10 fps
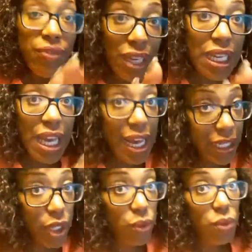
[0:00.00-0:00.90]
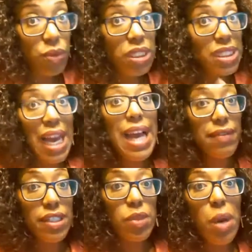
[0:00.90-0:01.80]
Really, I know, because I
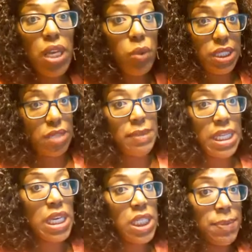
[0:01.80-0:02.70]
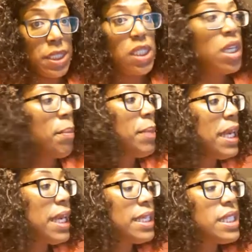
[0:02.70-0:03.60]
have to swallow it sometimes.
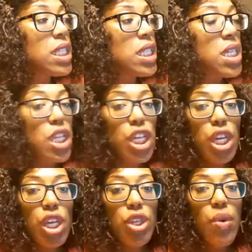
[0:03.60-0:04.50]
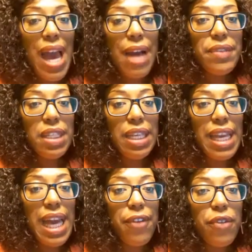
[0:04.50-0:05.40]
But you have to
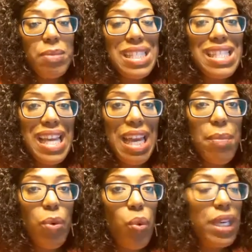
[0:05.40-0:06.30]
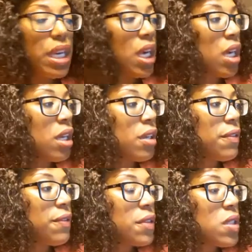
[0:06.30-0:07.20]
look at it from the standpoint
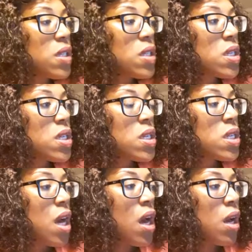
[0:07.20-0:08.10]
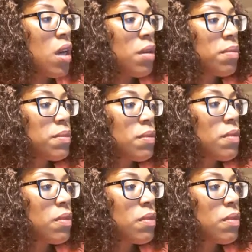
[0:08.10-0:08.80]
of, am